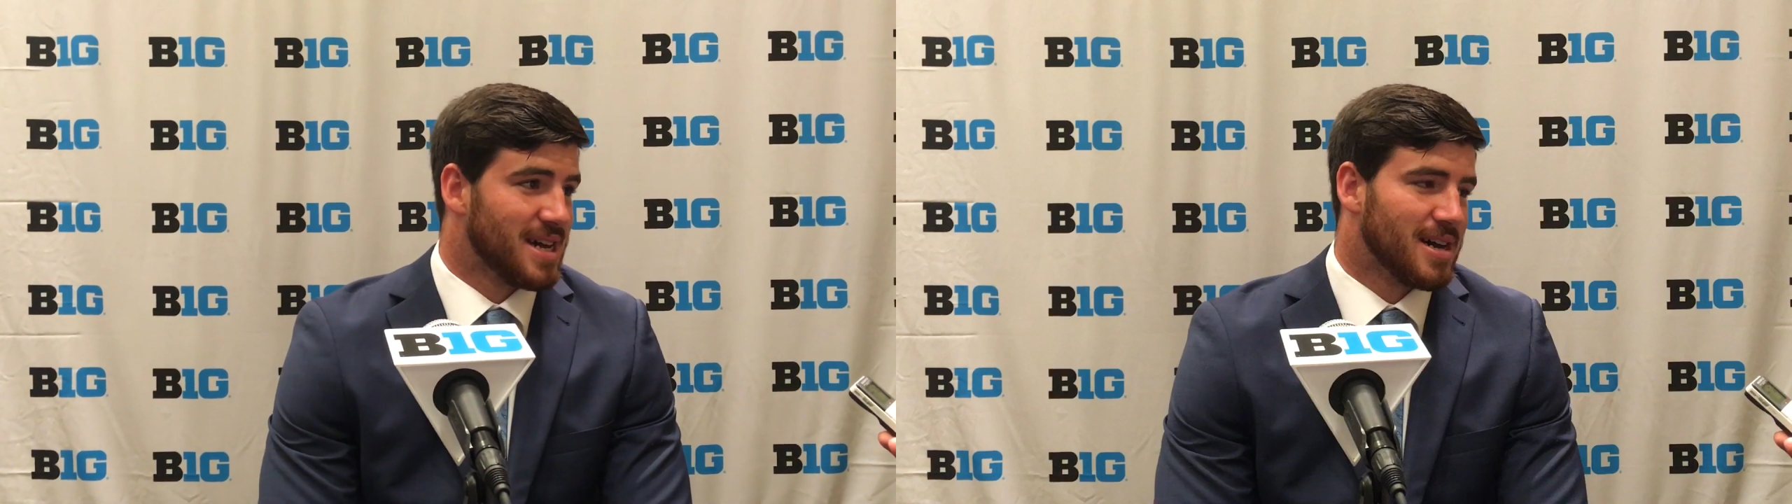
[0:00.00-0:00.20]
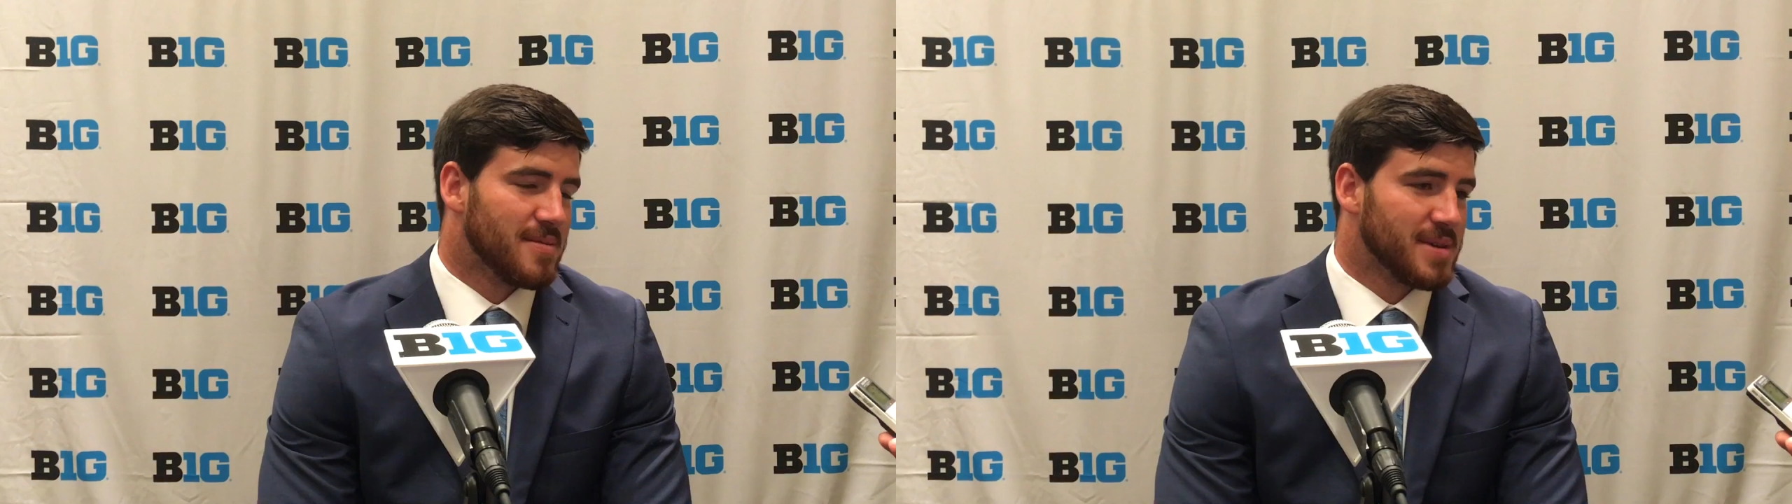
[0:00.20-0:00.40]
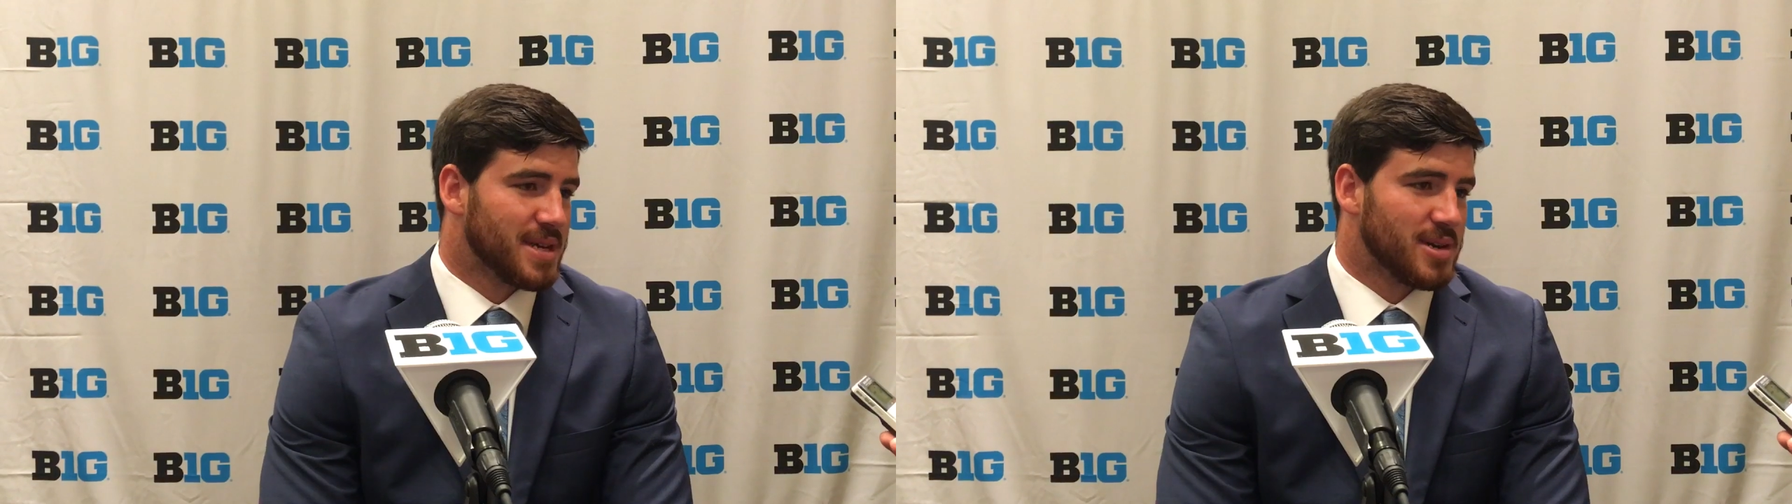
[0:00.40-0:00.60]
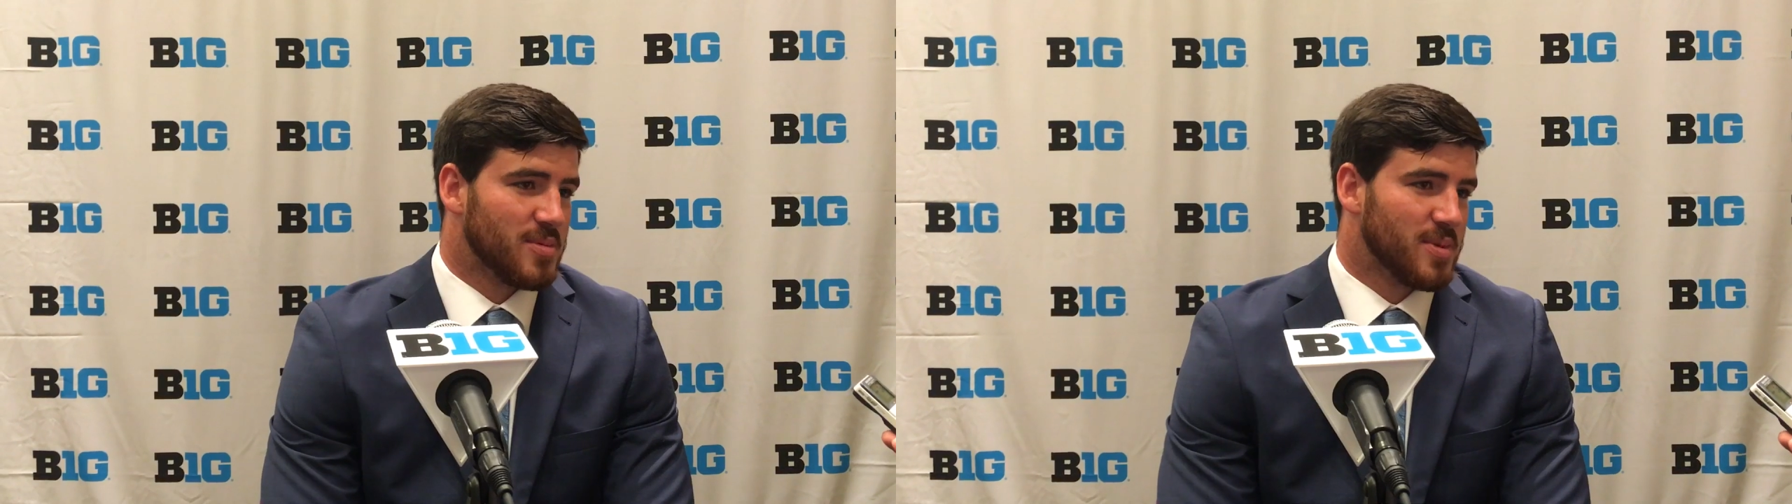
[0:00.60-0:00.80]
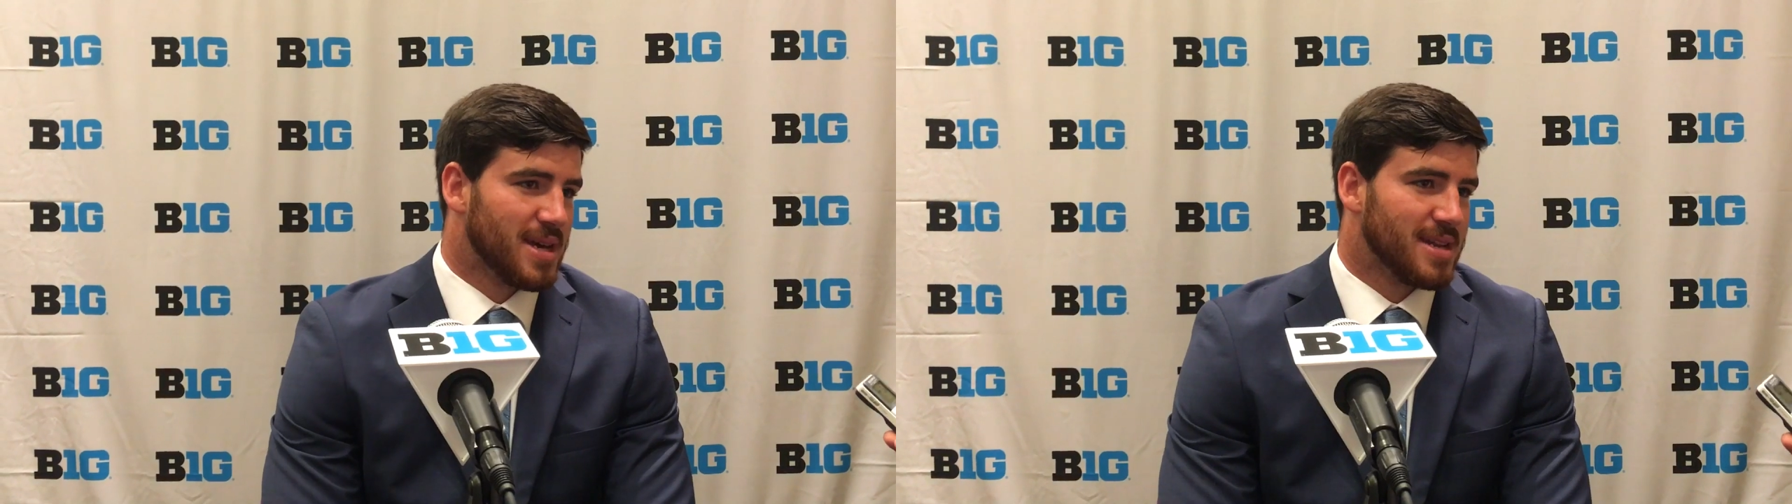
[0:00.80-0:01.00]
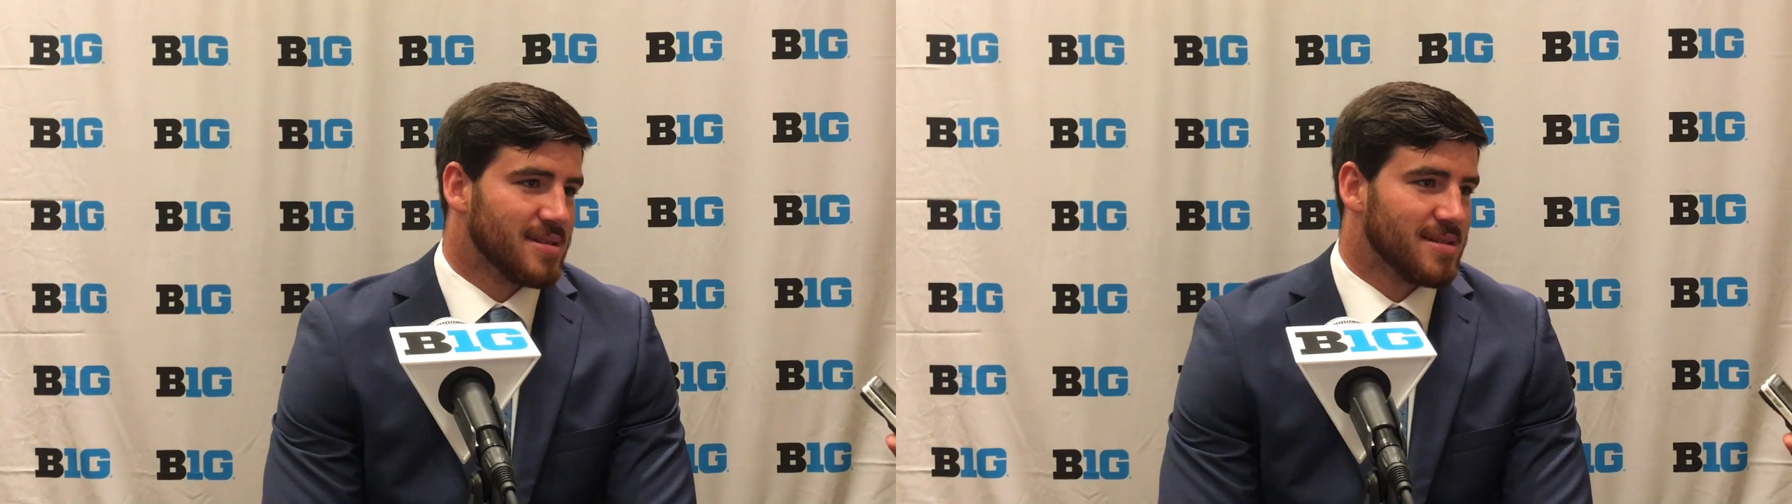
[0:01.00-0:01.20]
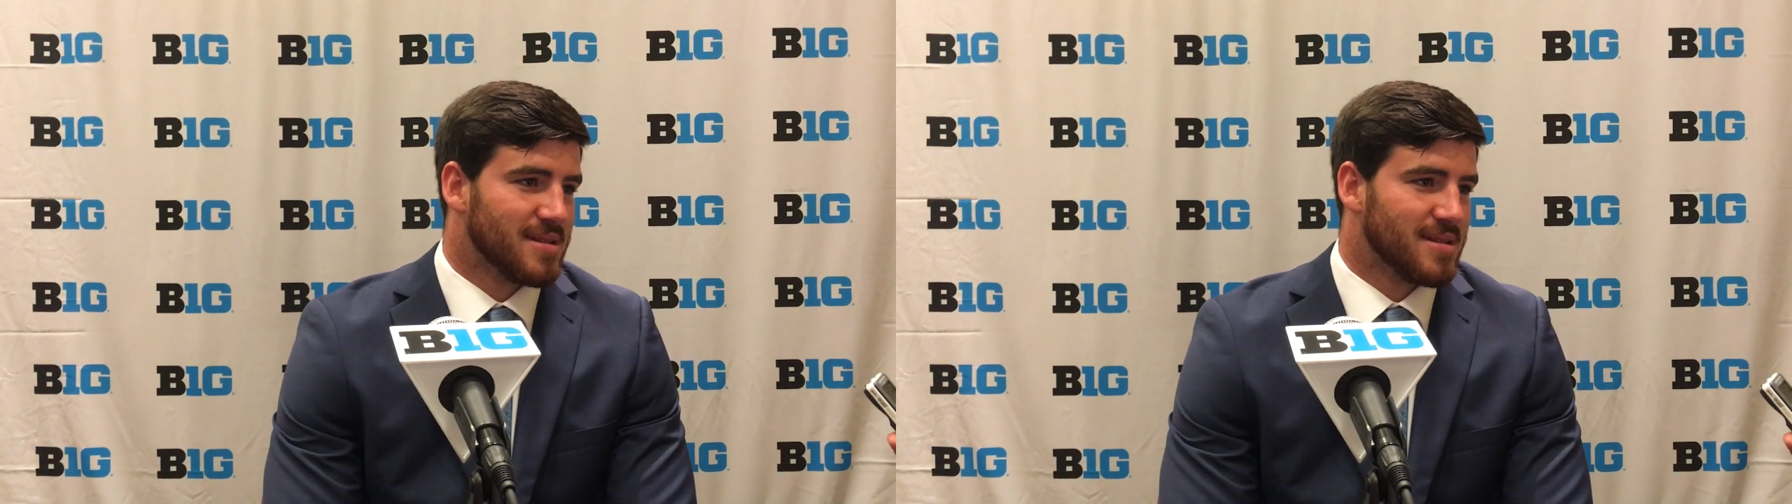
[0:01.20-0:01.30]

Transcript: Um, it could have been